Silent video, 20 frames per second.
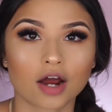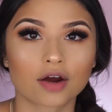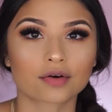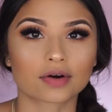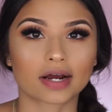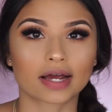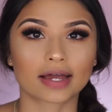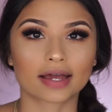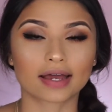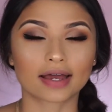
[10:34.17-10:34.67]

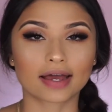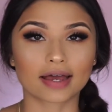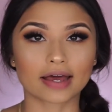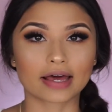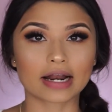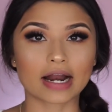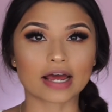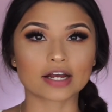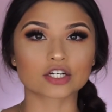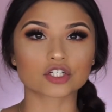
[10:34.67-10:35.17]
Alright,
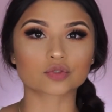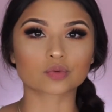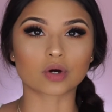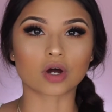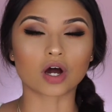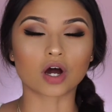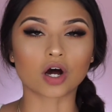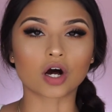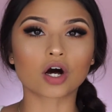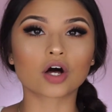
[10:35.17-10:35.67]
and I just
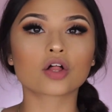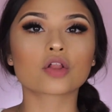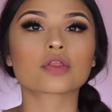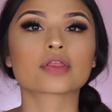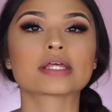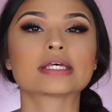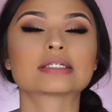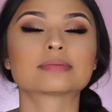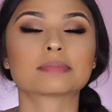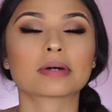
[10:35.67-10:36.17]
want all
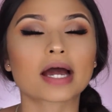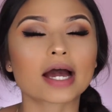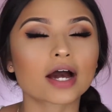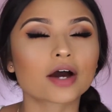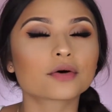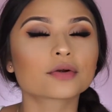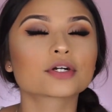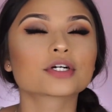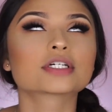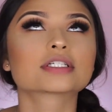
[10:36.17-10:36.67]
these
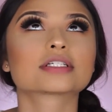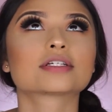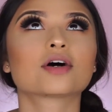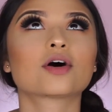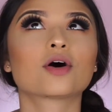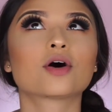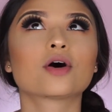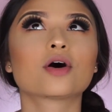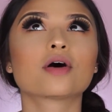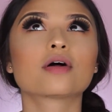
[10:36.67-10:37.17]
powders and
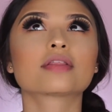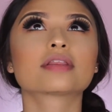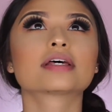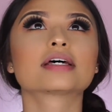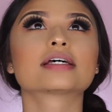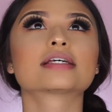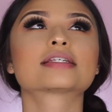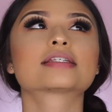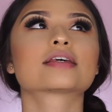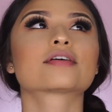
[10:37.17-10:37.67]
all
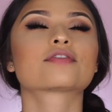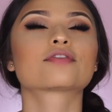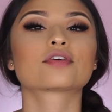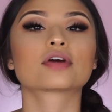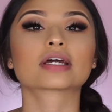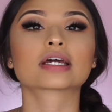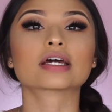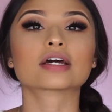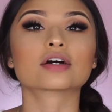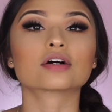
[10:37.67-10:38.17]
this
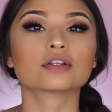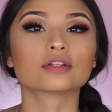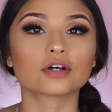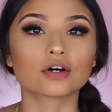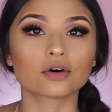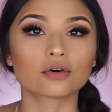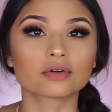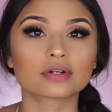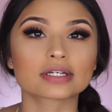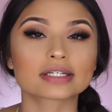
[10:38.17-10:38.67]
freaking
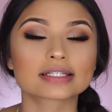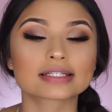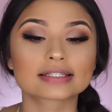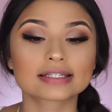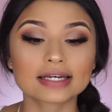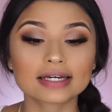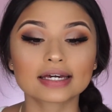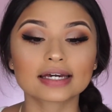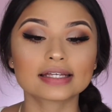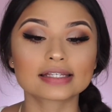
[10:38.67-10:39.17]
glow to
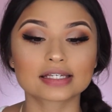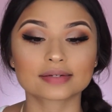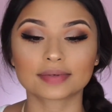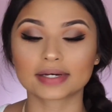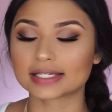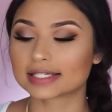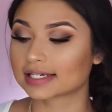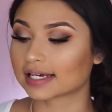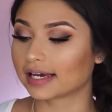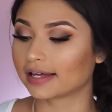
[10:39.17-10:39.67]
sink into
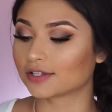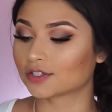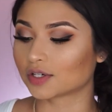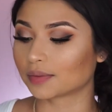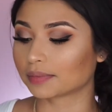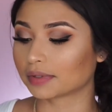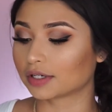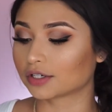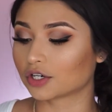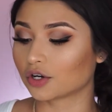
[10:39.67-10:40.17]
my skin, so
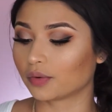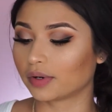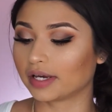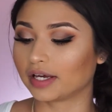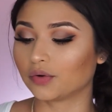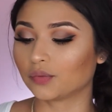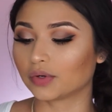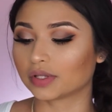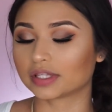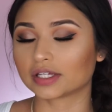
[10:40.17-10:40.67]
I'm gonna go
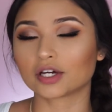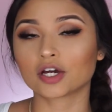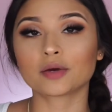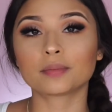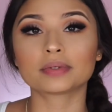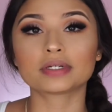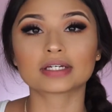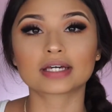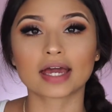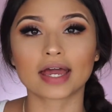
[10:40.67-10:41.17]
in with the
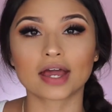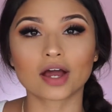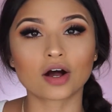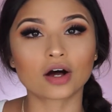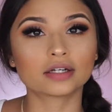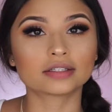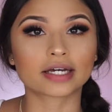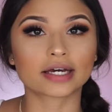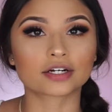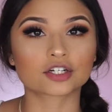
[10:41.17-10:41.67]
Urban Decay
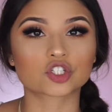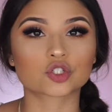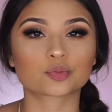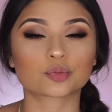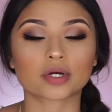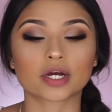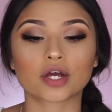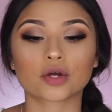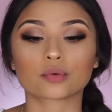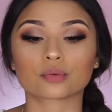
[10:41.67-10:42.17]
All Nighter
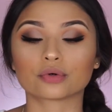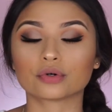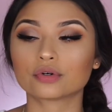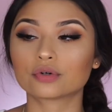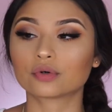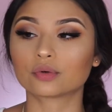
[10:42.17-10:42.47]
Spray real